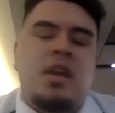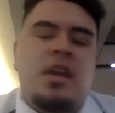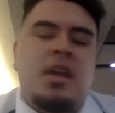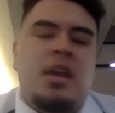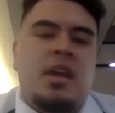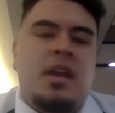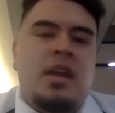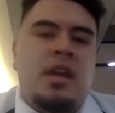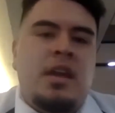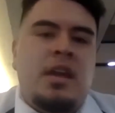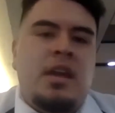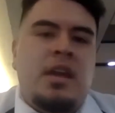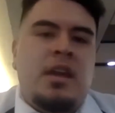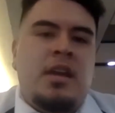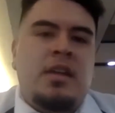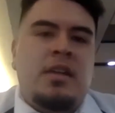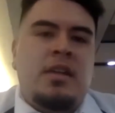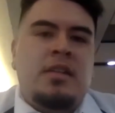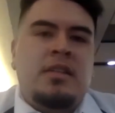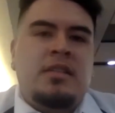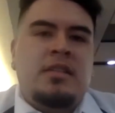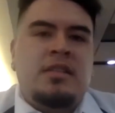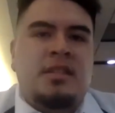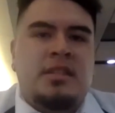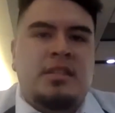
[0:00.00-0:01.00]
and
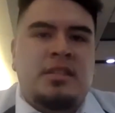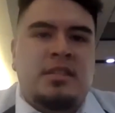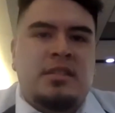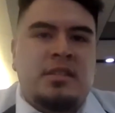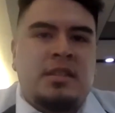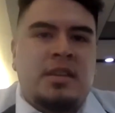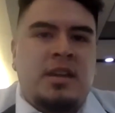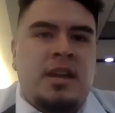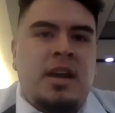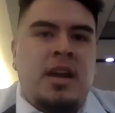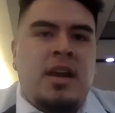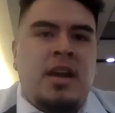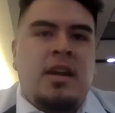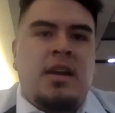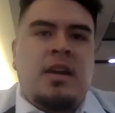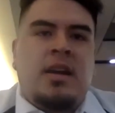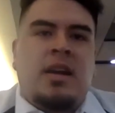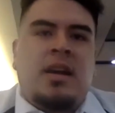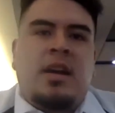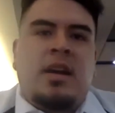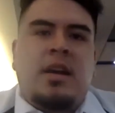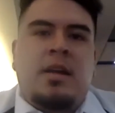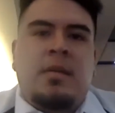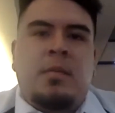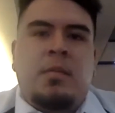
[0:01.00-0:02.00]
just got
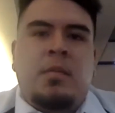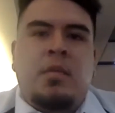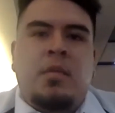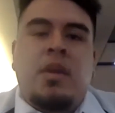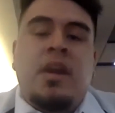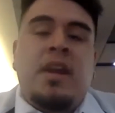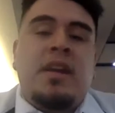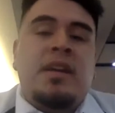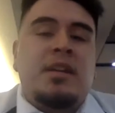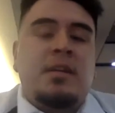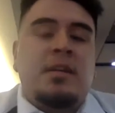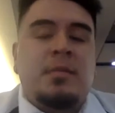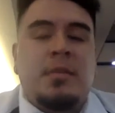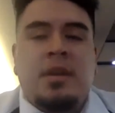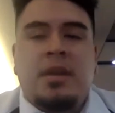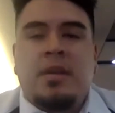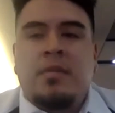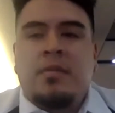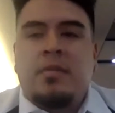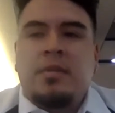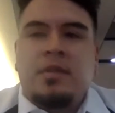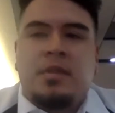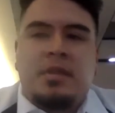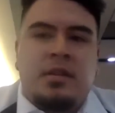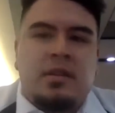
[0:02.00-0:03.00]
more acclimated
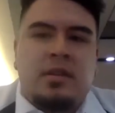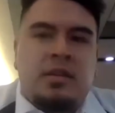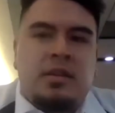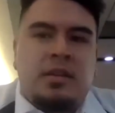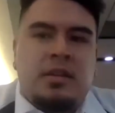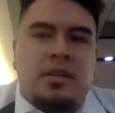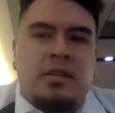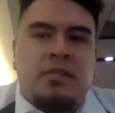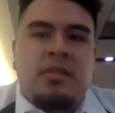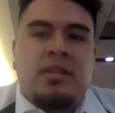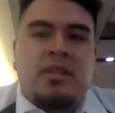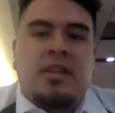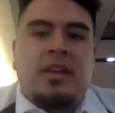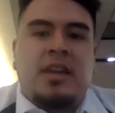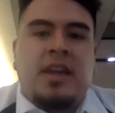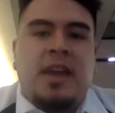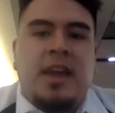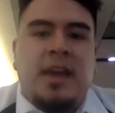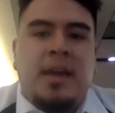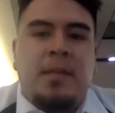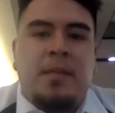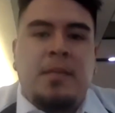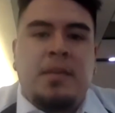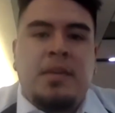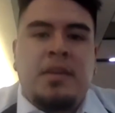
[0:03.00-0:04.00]
with the
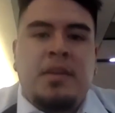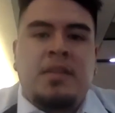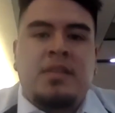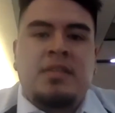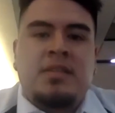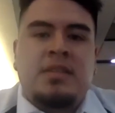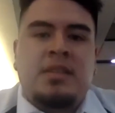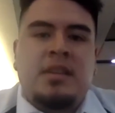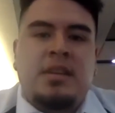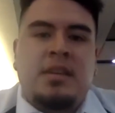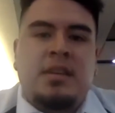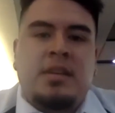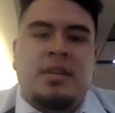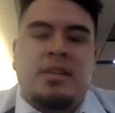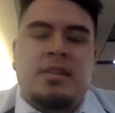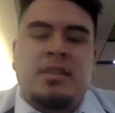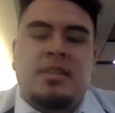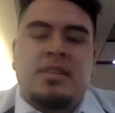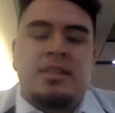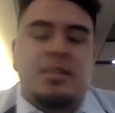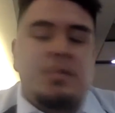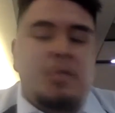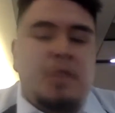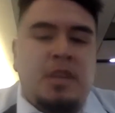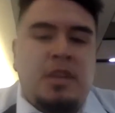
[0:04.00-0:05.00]
campus and
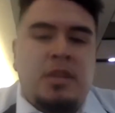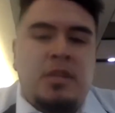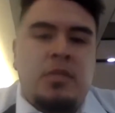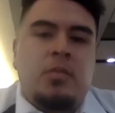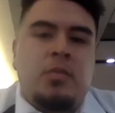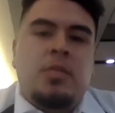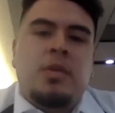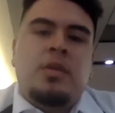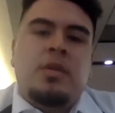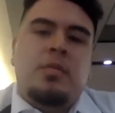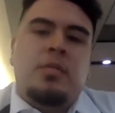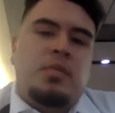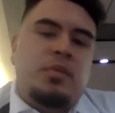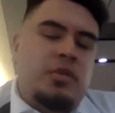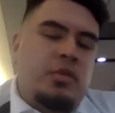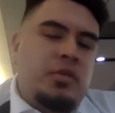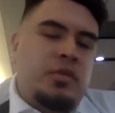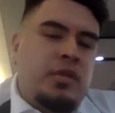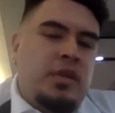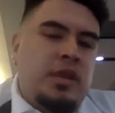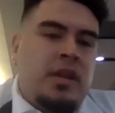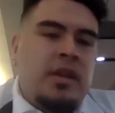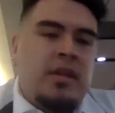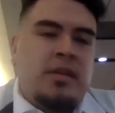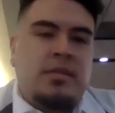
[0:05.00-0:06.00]
just met new people through
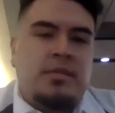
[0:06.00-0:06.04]
there.